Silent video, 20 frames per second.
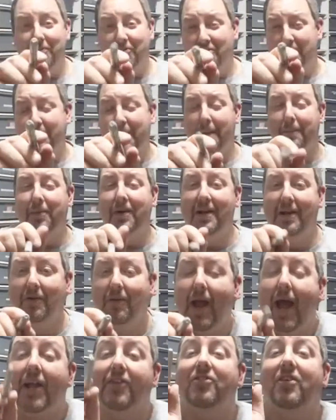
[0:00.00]
It's about breeding
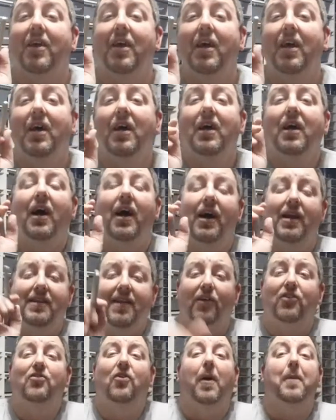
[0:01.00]
rats,
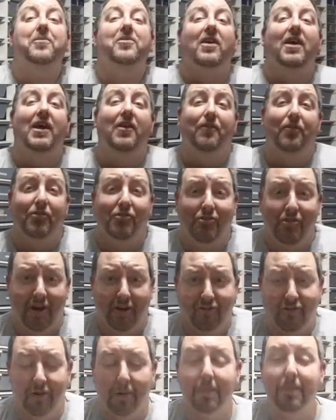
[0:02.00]
Death Farms
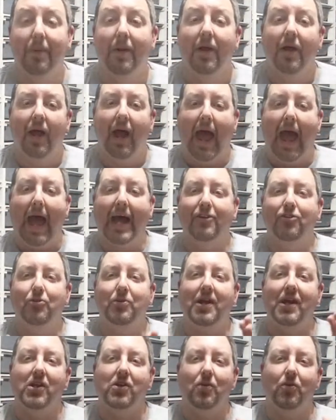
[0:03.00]
infrastructure. As you
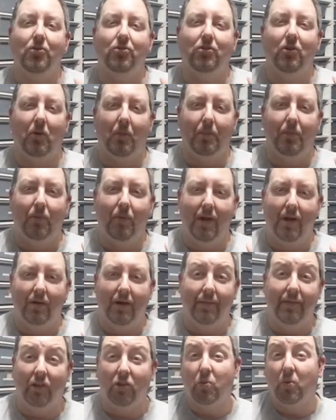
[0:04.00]
get to a certain point
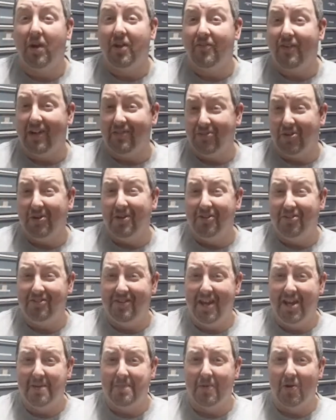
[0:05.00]
around that 25, 30
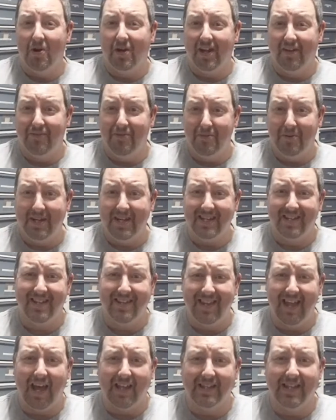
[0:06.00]
snake mark, if you get to
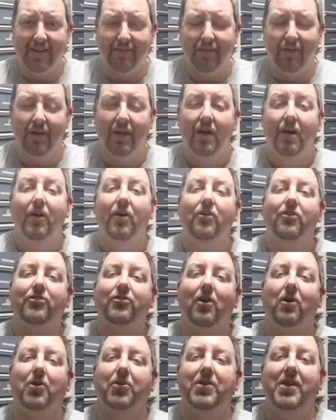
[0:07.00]
that level,
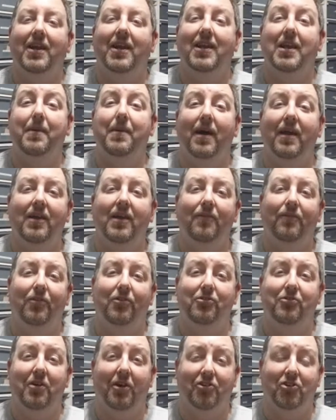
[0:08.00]
start thinking about
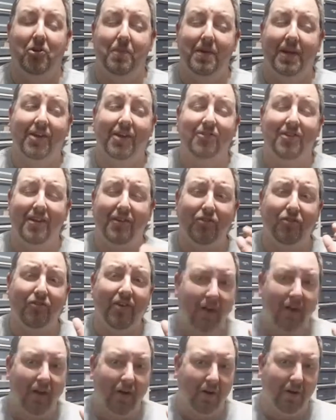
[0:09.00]
infrastructure, because it is
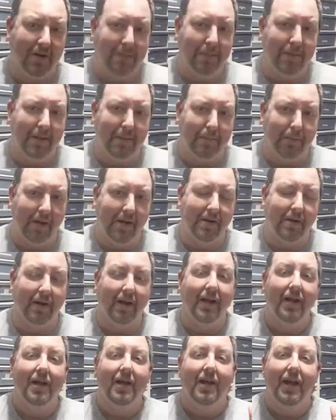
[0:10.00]
very hard to be a
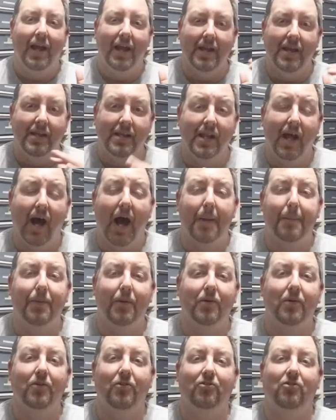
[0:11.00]
breeder and not
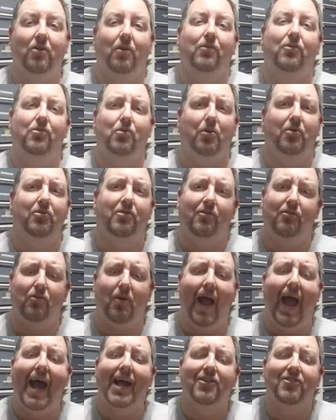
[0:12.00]
produce your own source of
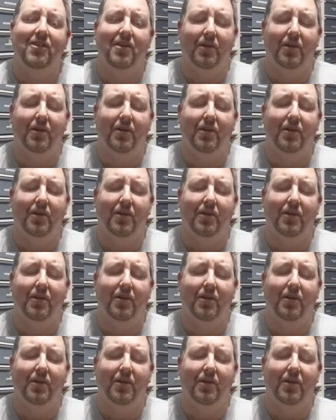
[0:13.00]
rats.